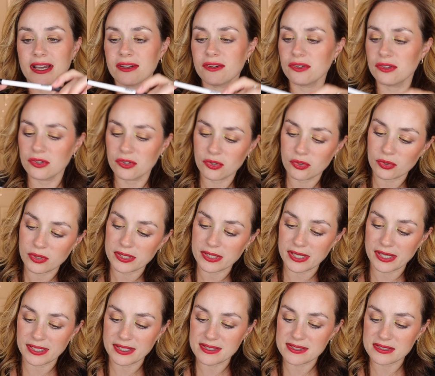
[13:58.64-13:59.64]
I don't know.
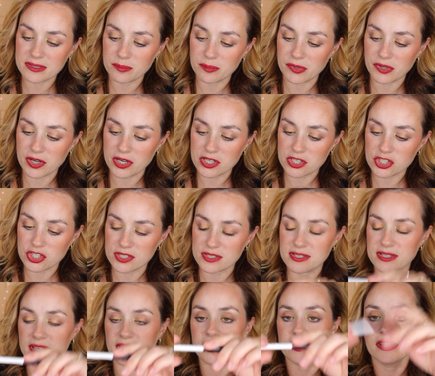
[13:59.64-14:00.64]
I guess the brush is
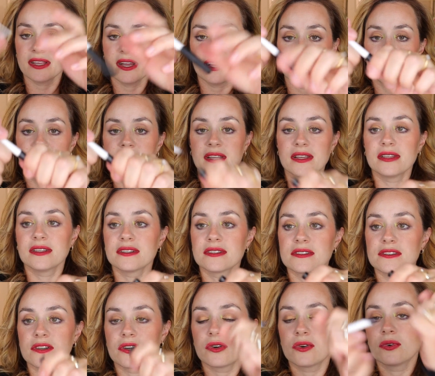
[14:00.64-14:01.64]
here. Yeah.
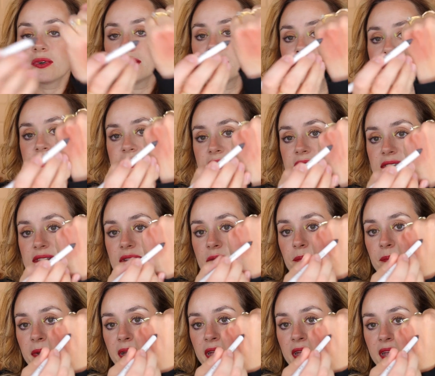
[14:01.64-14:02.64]
So this is the
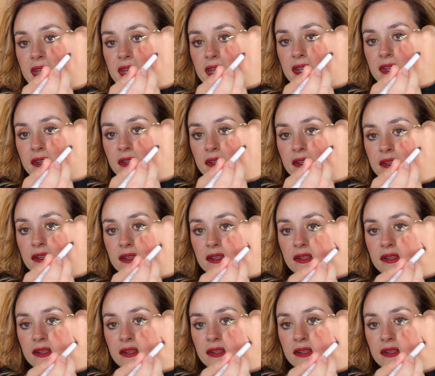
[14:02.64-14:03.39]
pen.